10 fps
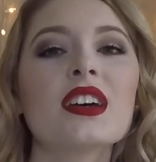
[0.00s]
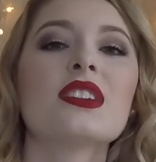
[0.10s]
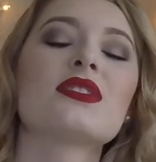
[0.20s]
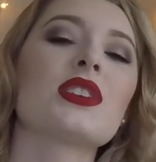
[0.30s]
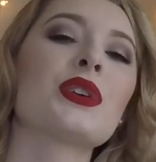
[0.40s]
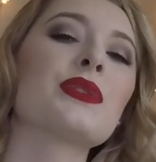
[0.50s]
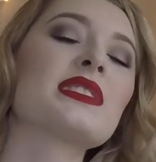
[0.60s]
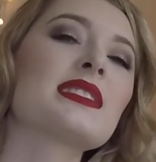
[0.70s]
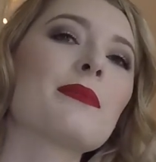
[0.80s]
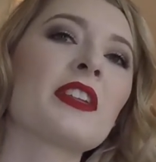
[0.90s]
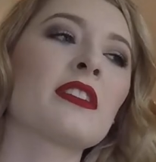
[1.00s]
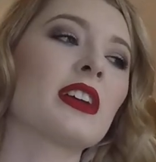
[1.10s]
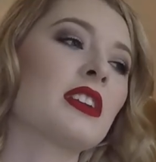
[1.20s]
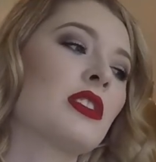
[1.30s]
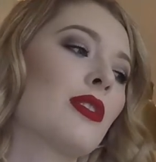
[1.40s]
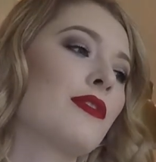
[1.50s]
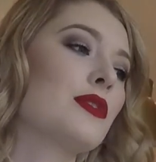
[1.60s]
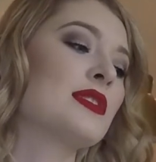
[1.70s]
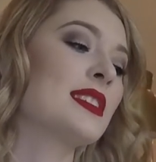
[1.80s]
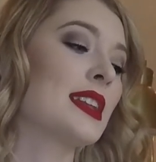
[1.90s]
So it's something like, you know, if you
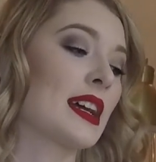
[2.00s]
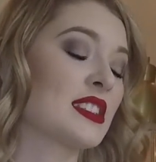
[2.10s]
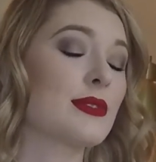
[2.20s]
sit next